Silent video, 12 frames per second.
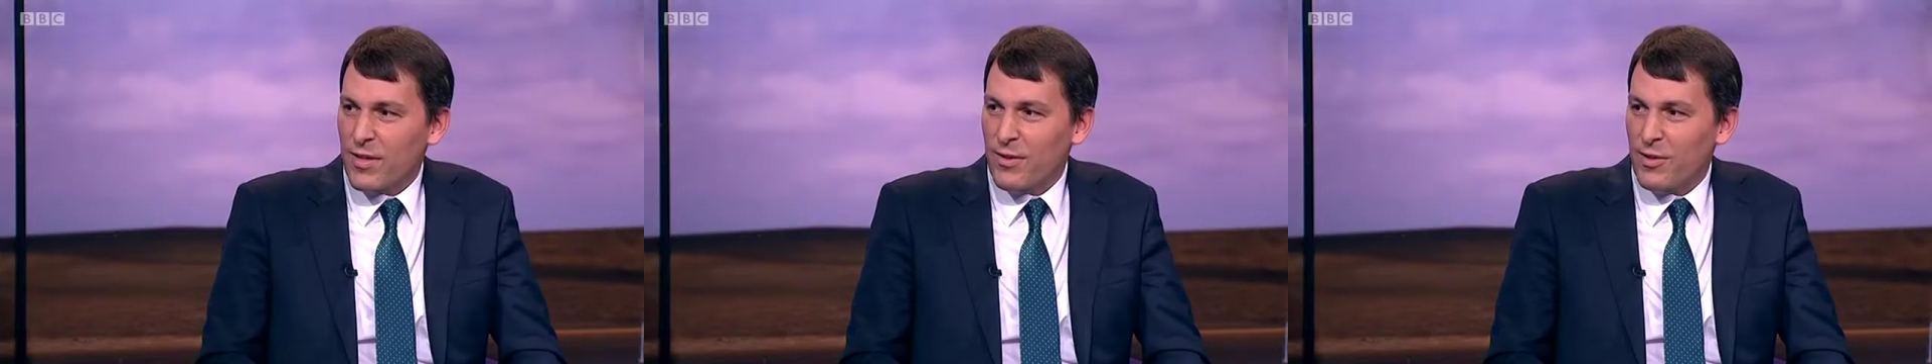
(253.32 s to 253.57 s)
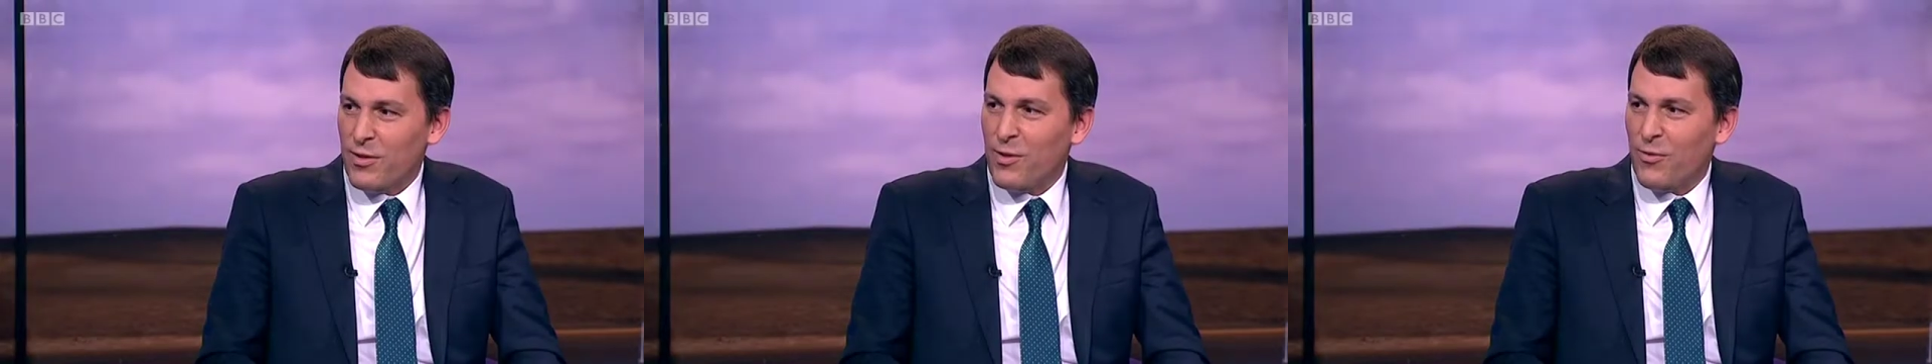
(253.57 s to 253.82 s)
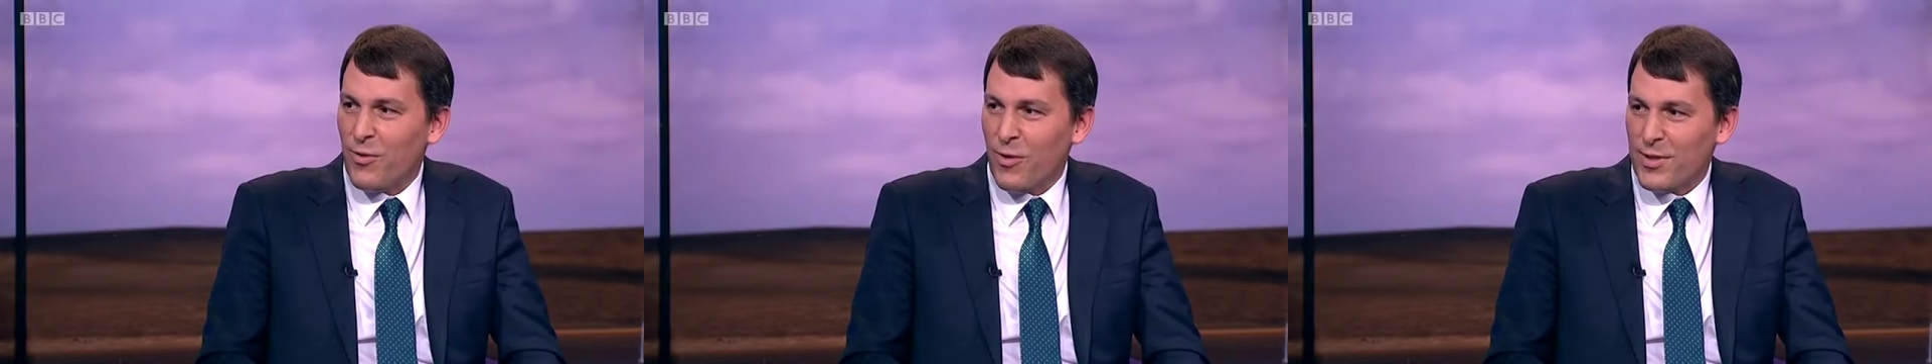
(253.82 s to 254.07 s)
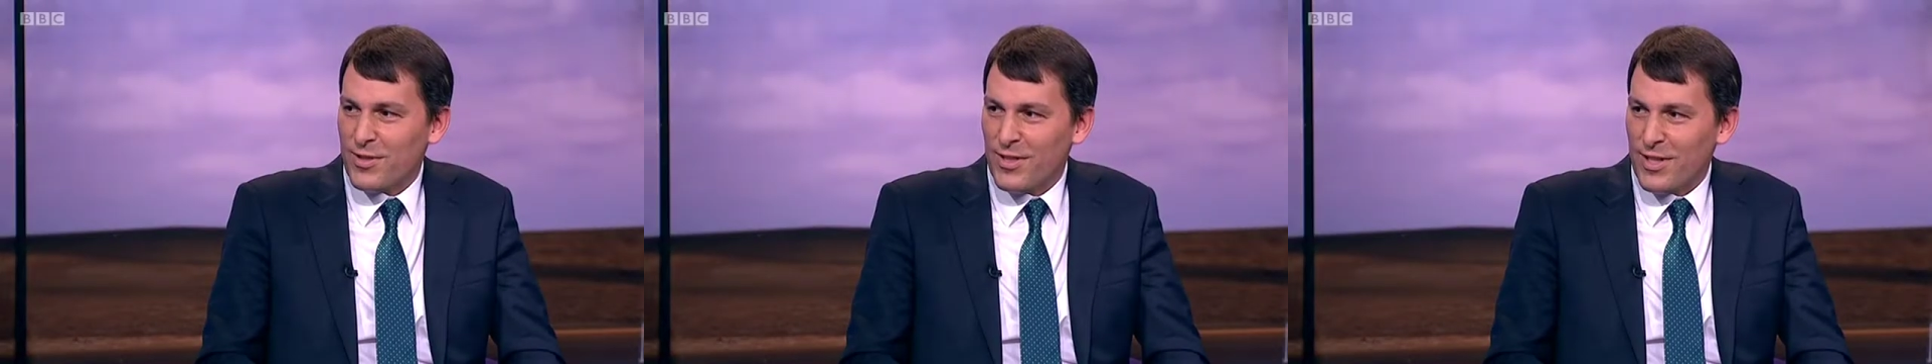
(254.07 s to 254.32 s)
in the New
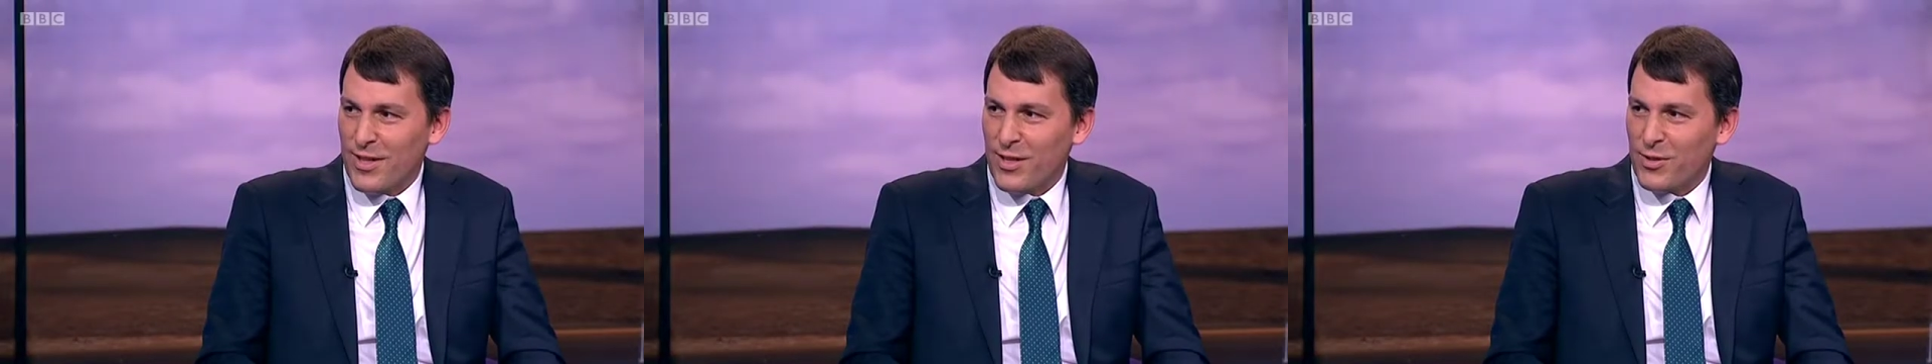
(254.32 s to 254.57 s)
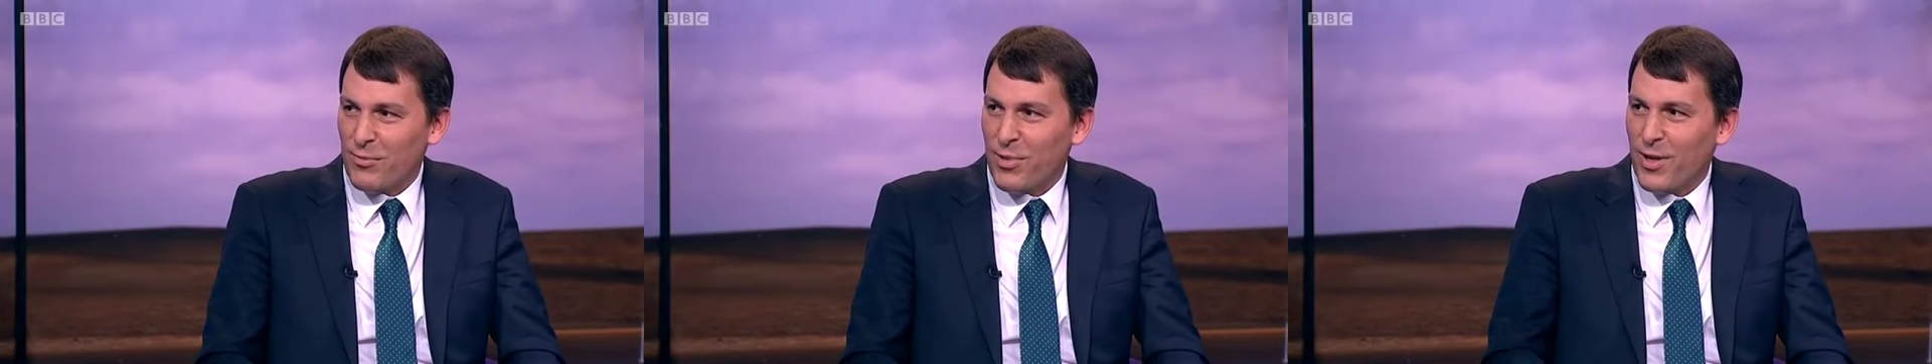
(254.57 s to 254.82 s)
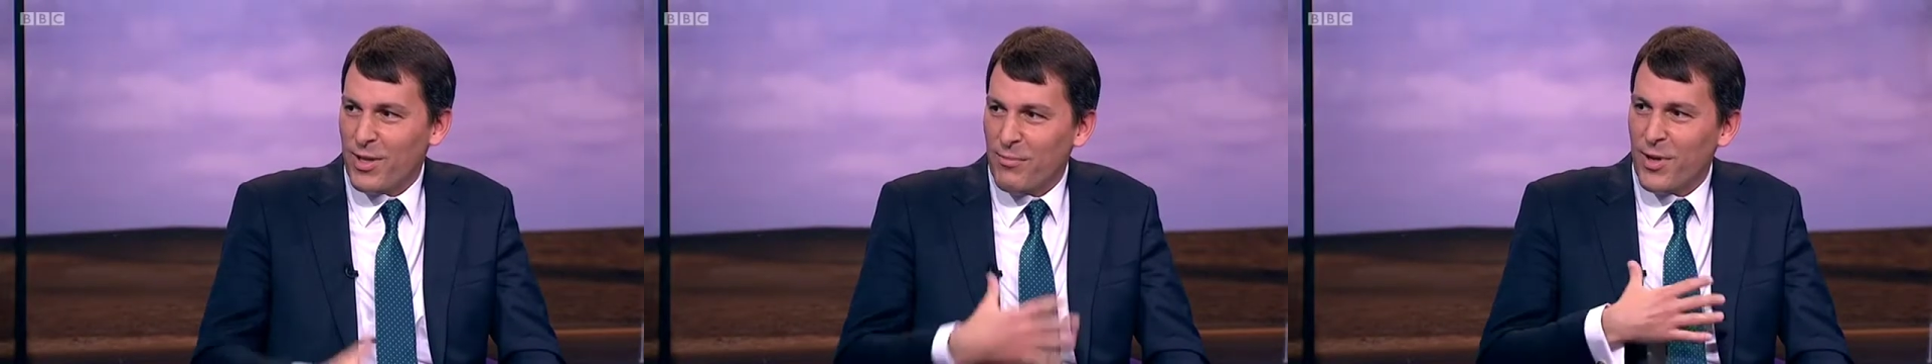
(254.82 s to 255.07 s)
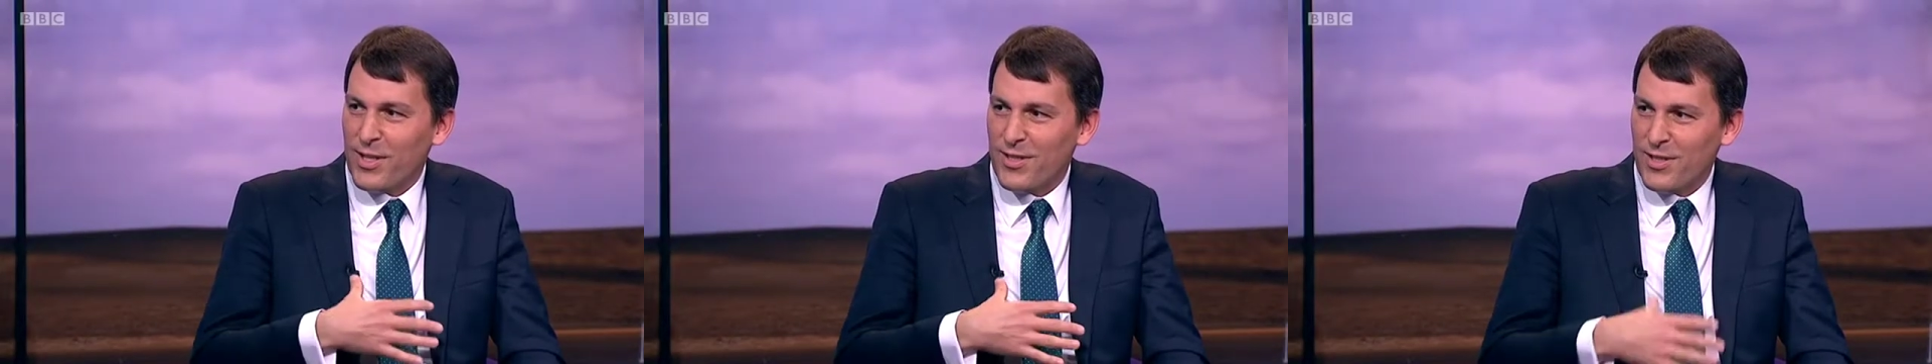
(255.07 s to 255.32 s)
Forest National Park in
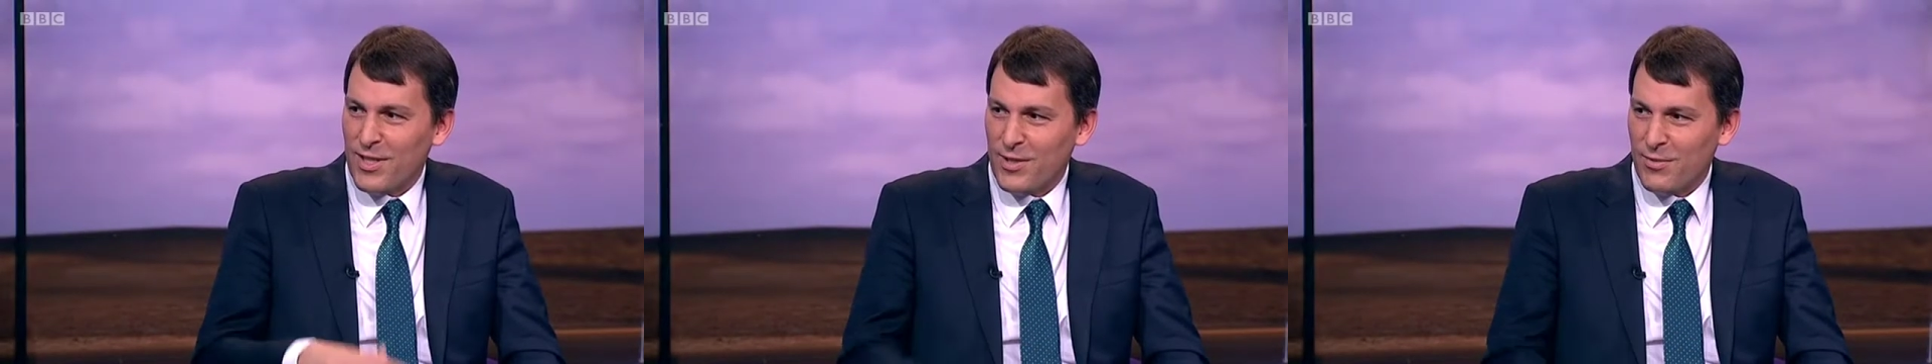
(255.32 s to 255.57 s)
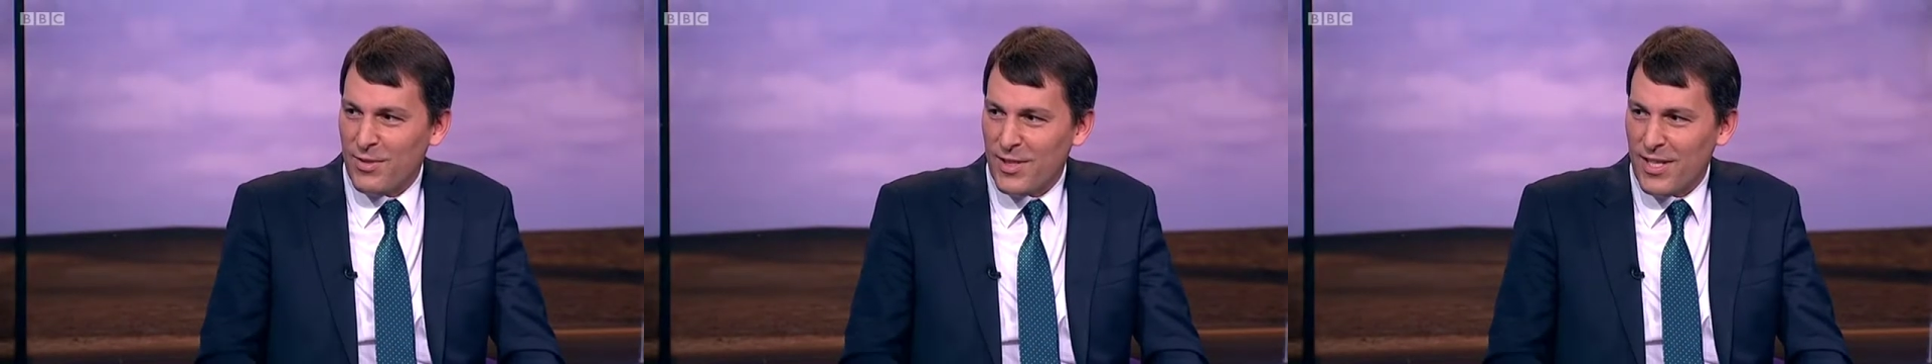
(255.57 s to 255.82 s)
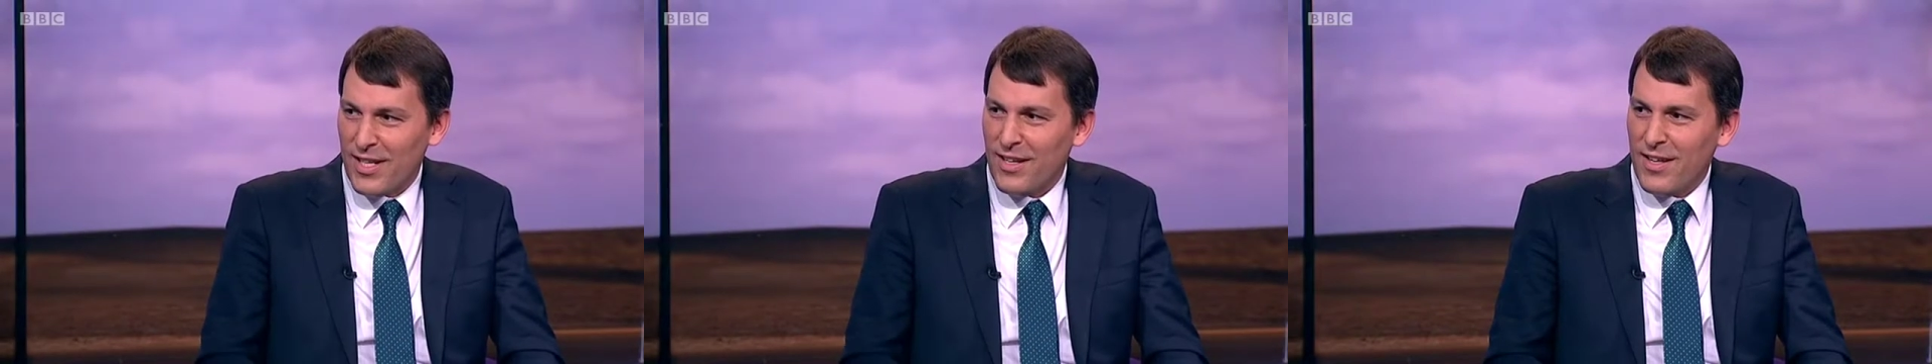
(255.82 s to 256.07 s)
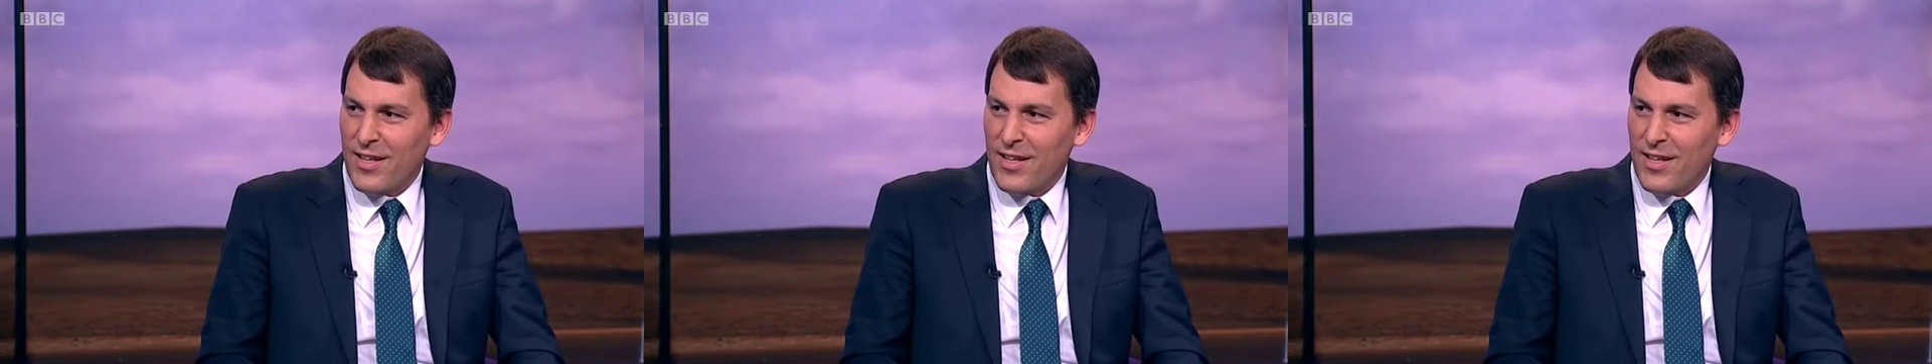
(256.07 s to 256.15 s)
my constituency.